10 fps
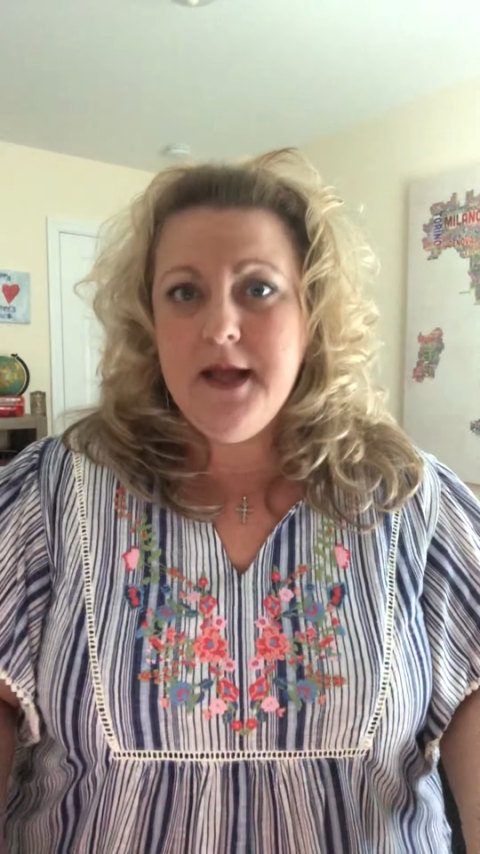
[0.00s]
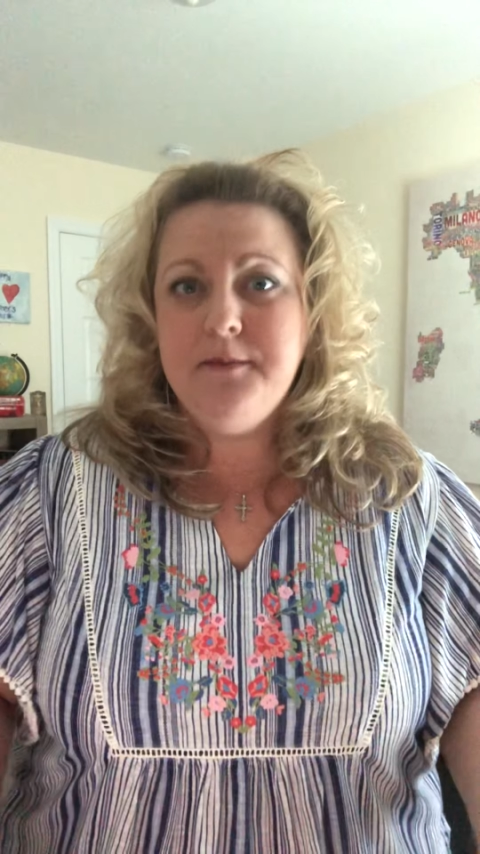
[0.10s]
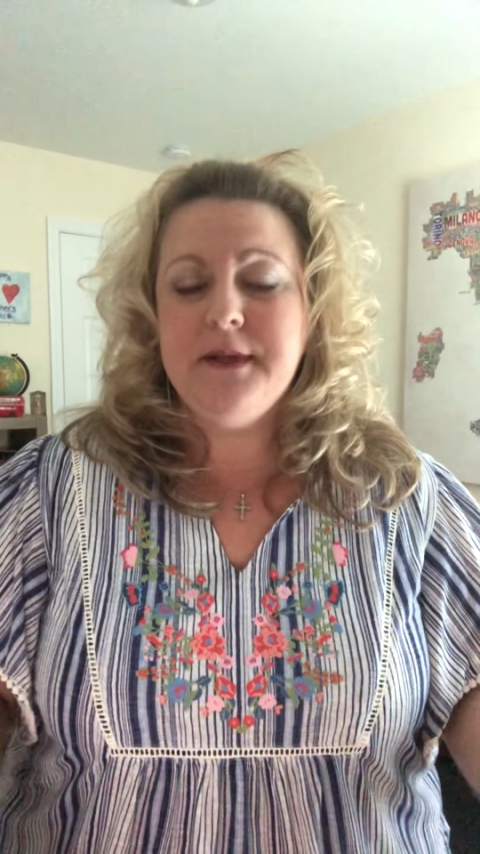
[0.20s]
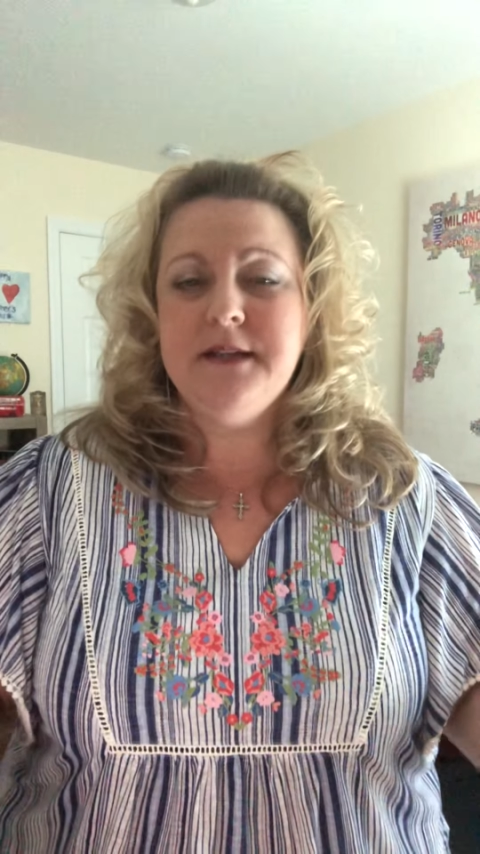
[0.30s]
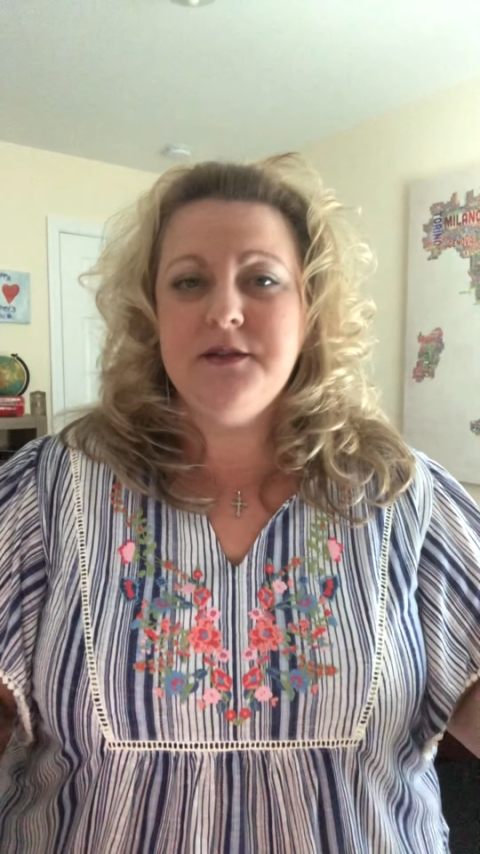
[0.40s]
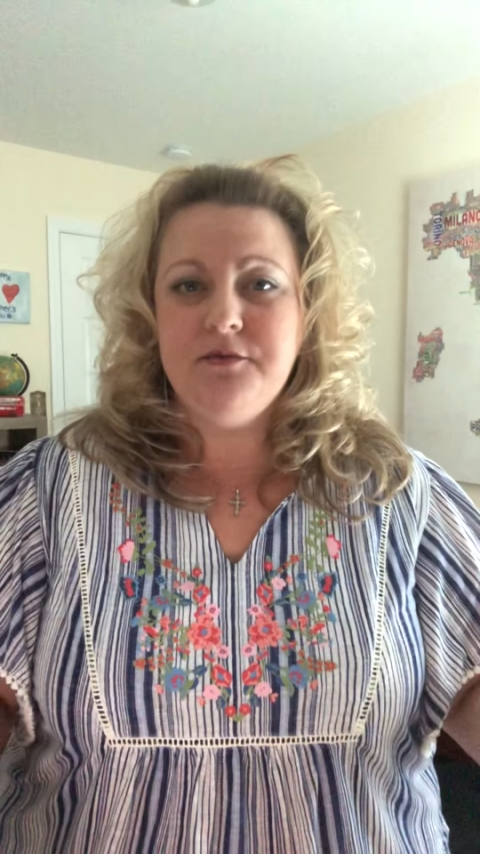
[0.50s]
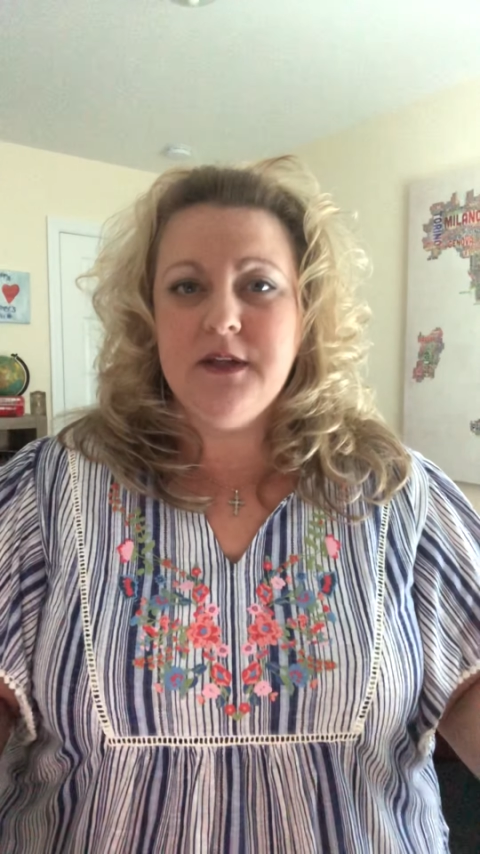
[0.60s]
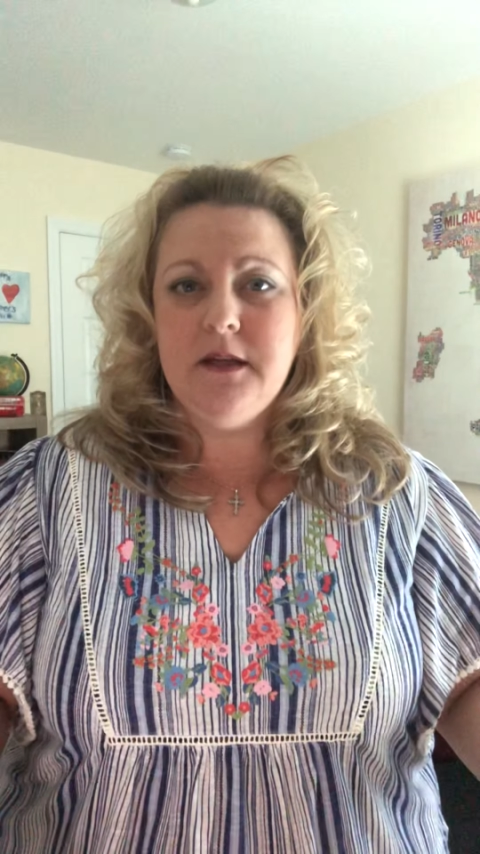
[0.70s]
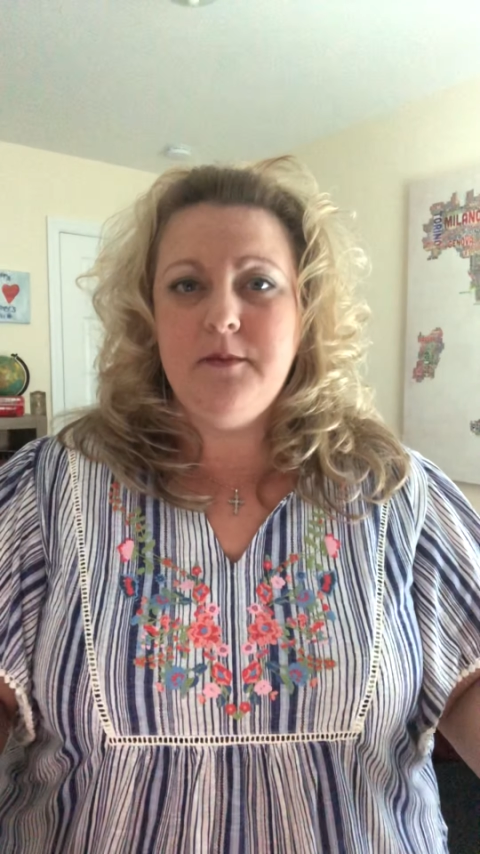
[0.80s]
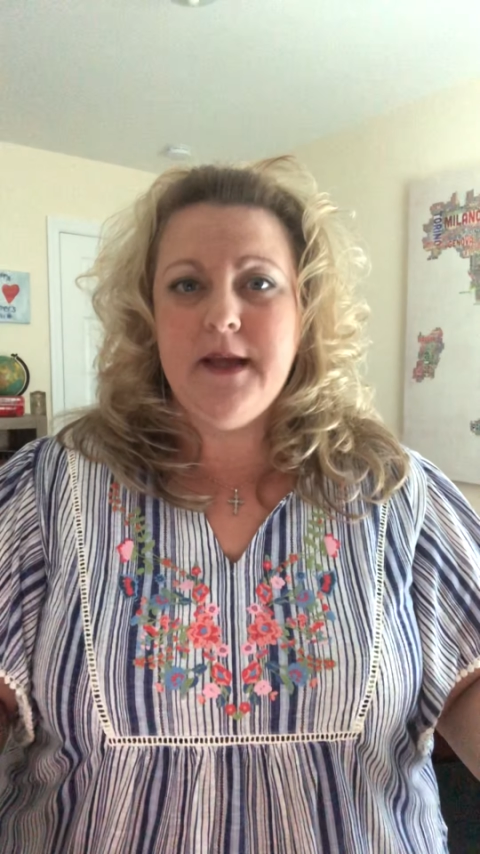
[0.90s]
because it
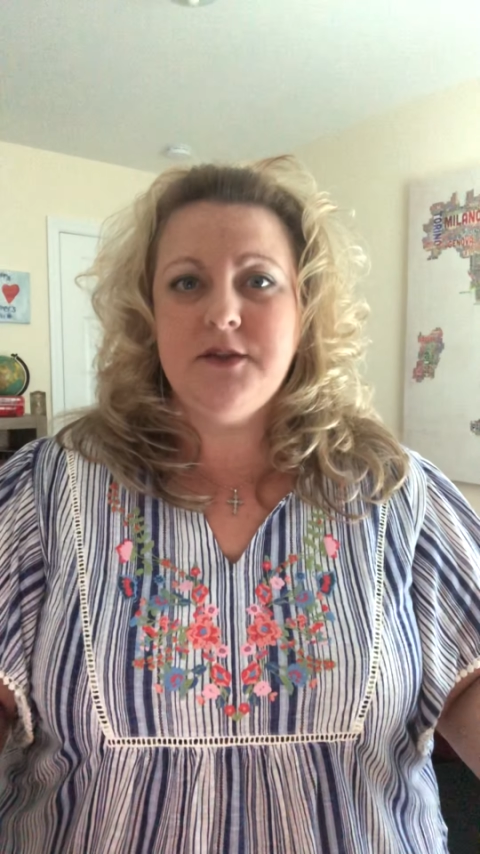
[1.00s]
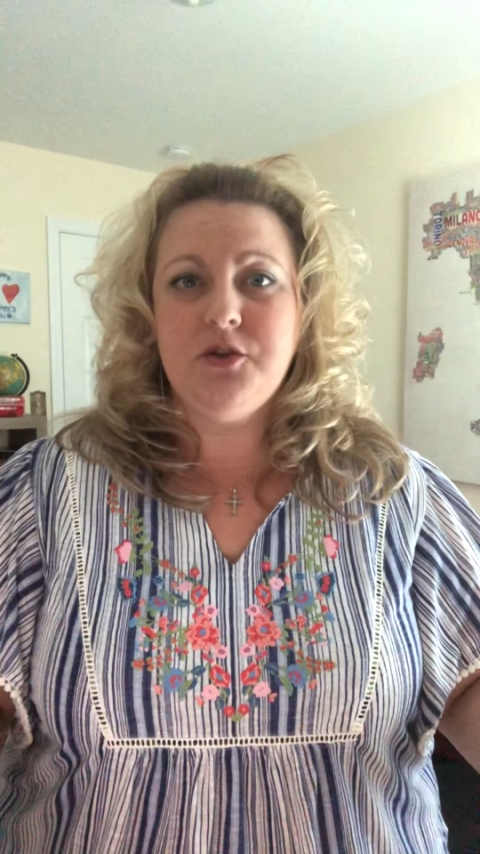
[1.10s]
really makes